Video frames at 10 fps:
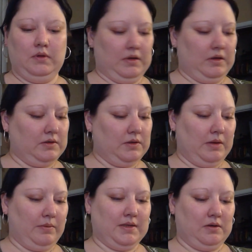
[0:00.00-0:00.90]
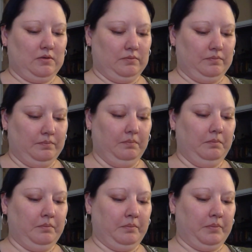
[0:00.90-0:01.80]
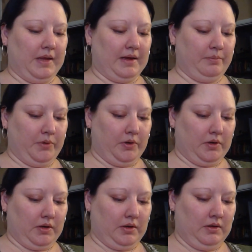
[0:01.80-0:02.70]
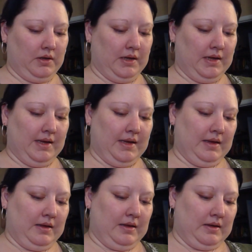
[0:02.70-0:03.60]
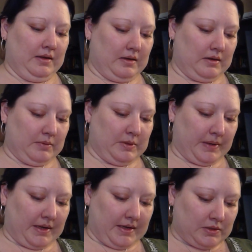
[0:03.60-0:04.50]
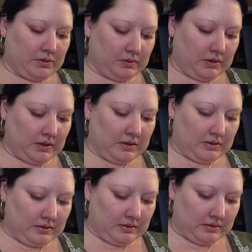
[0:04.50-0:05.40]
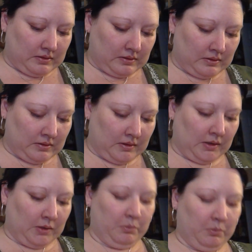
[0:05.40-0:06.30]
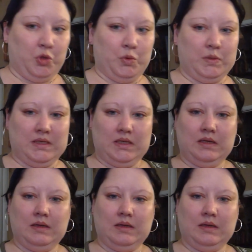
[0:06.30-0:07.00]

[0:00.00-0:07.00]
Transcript: It also came with this little black book. It's by Tony Mewson.